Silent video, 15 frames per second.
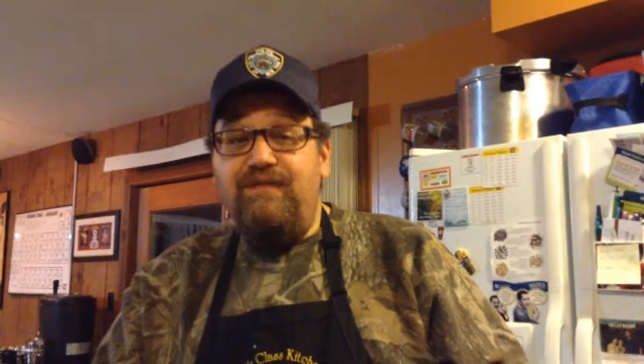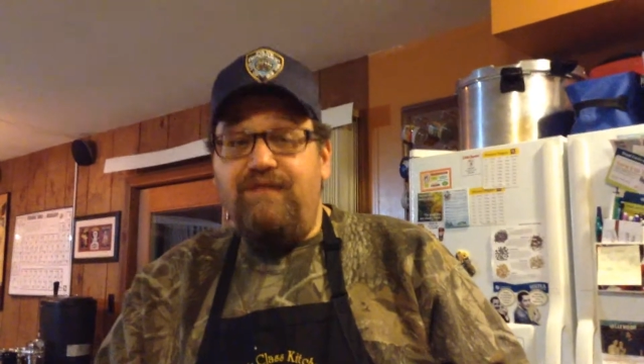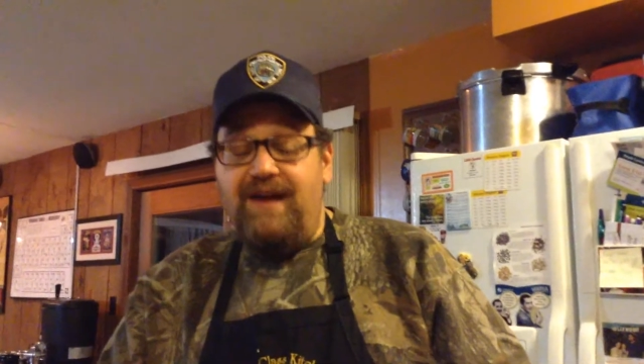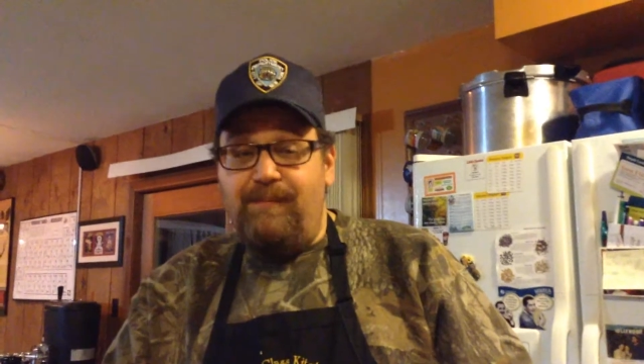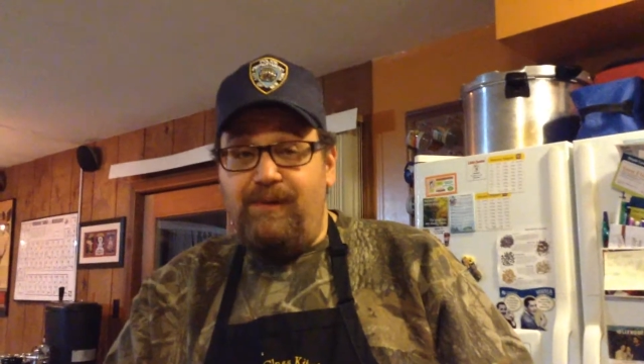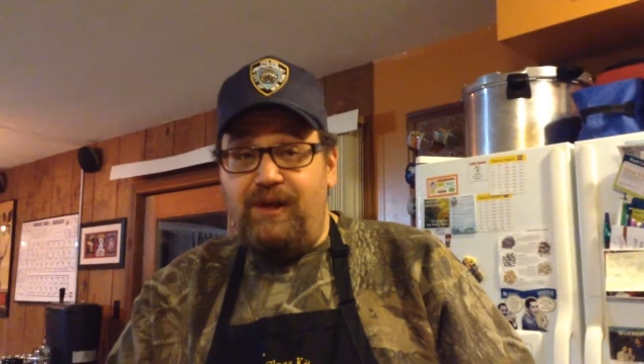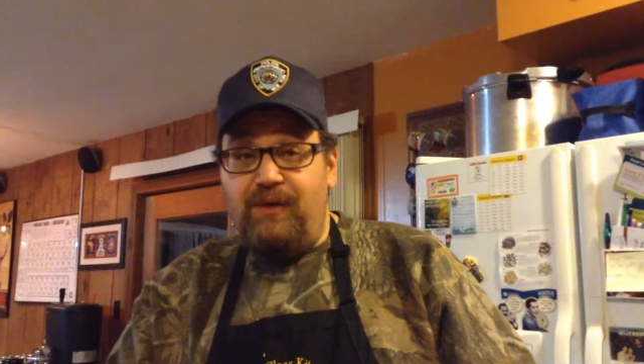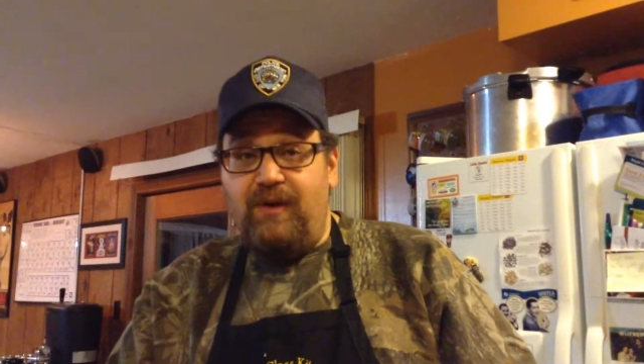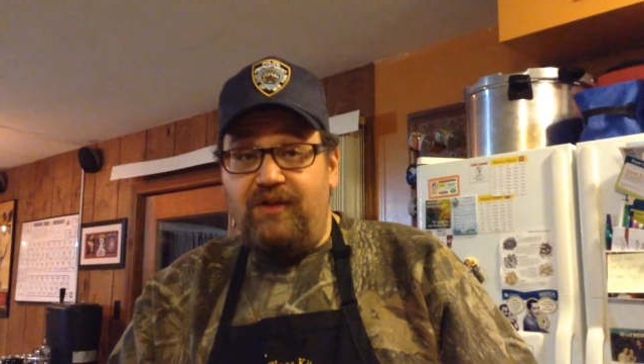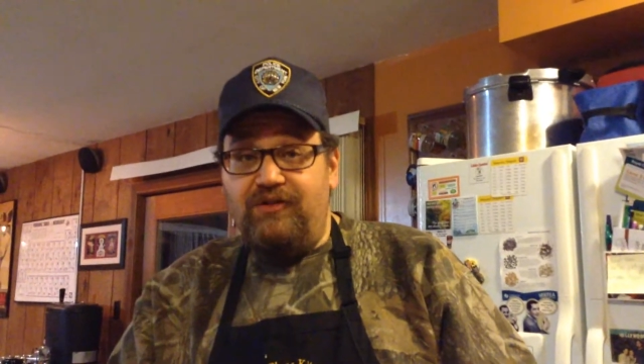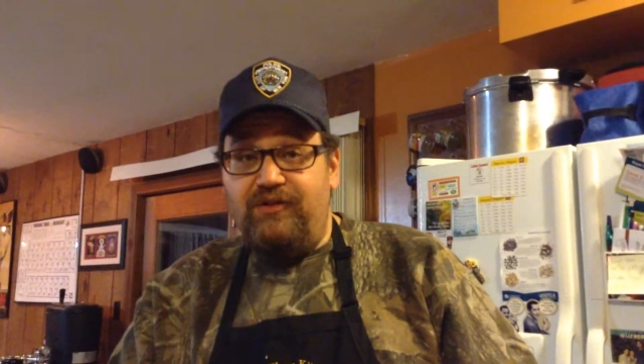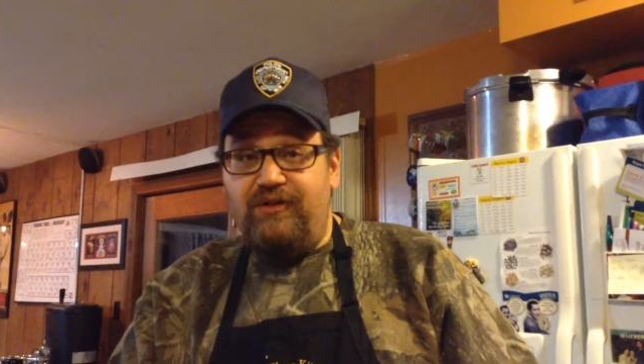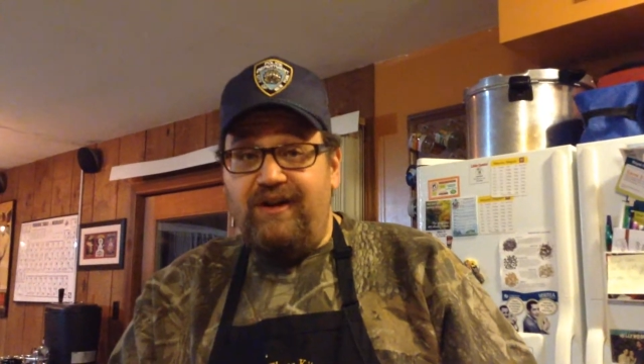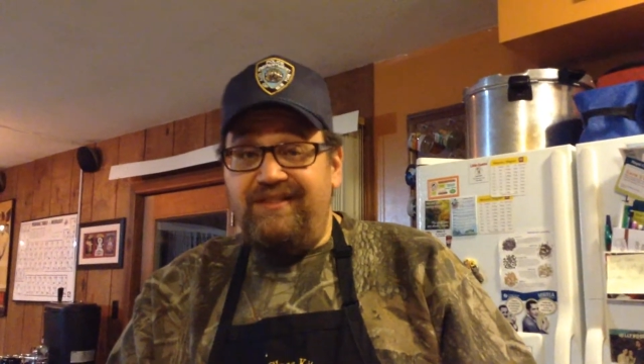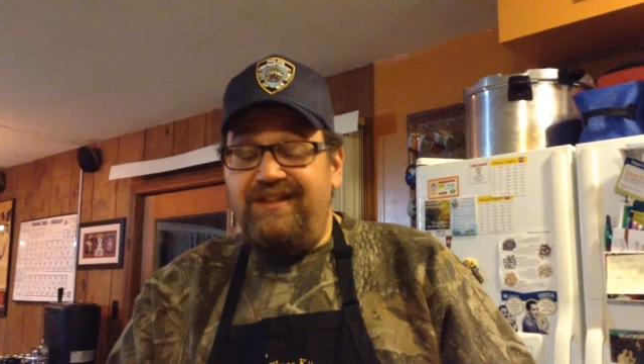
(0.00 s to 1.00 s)
family
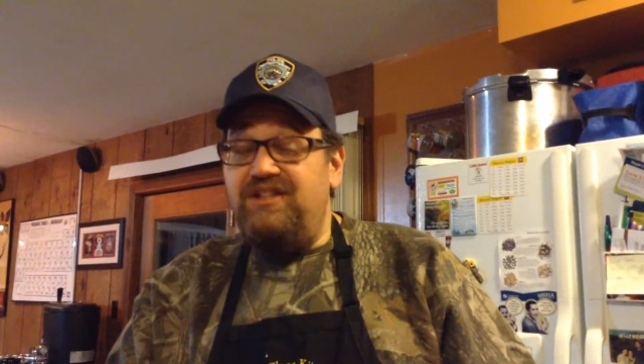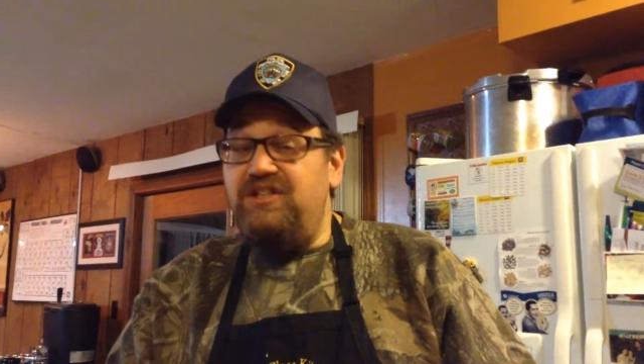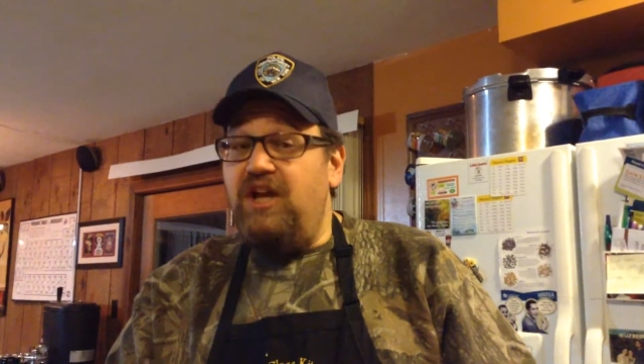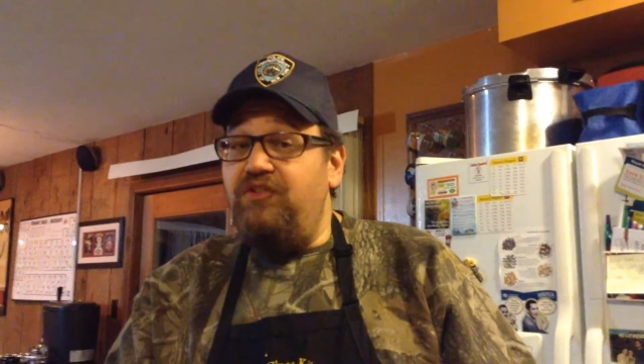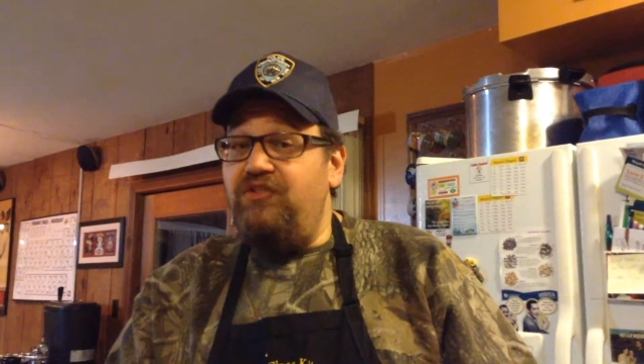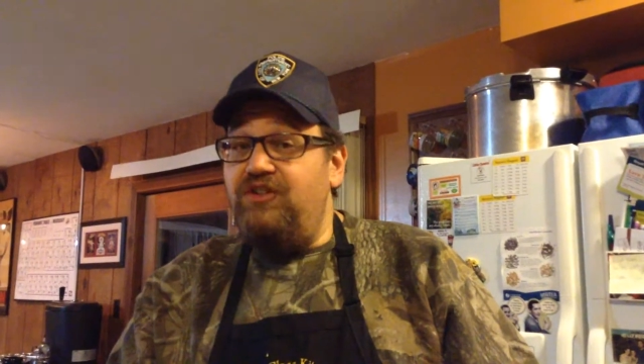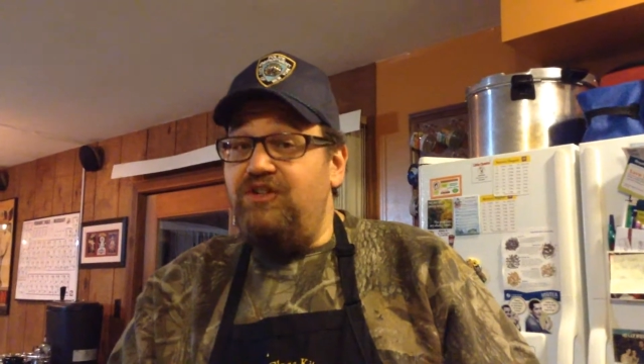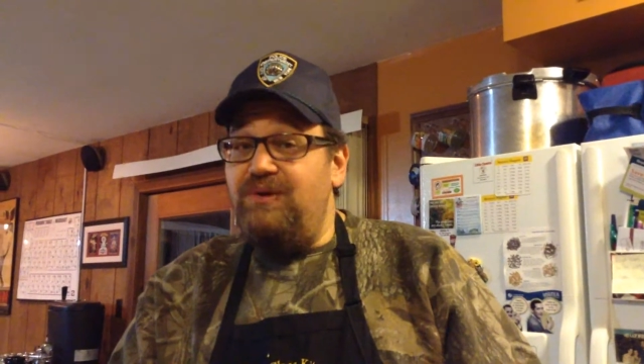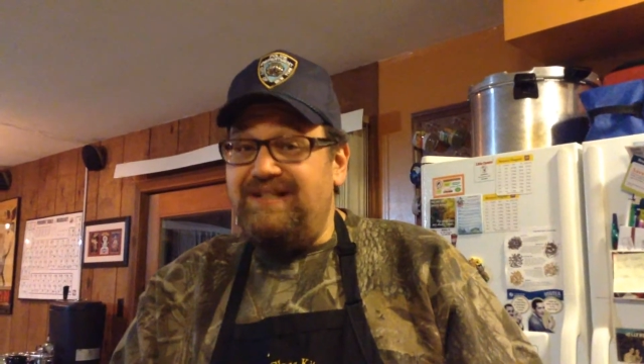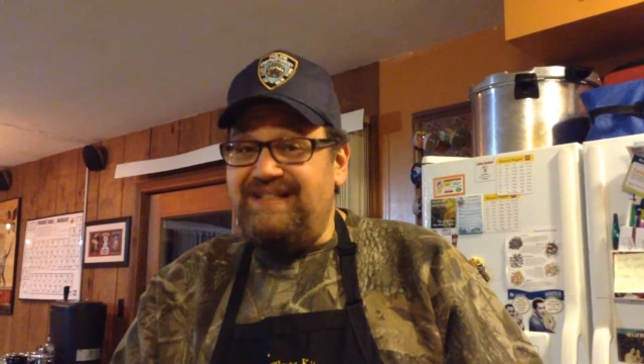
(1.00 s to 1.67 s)
restaurant that doesn't do